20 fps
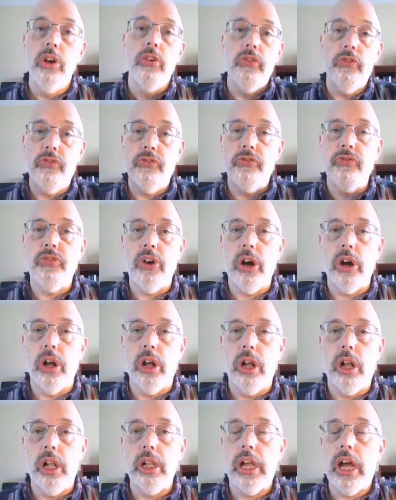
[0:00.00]

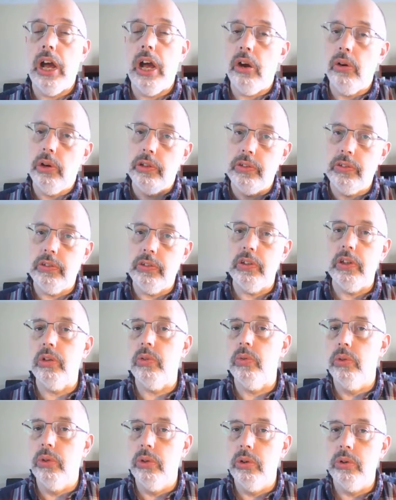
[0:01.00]
Fall, how has
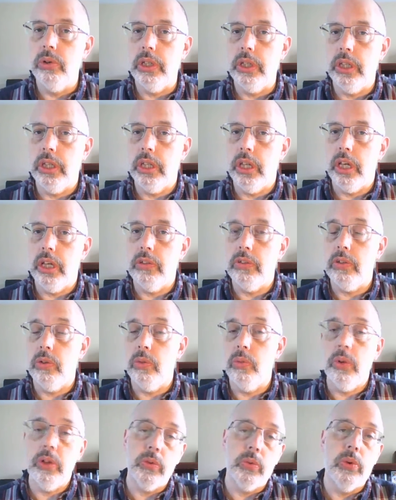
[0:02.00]
sin ruined things
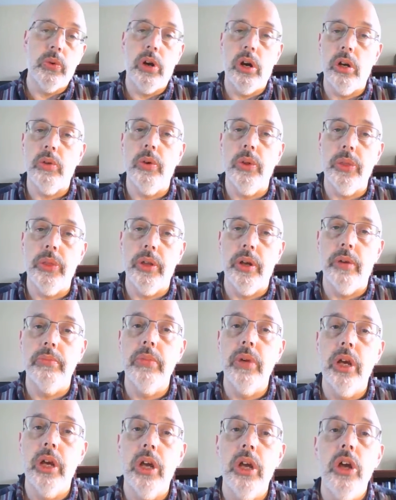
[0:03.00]
and what's wrong with them?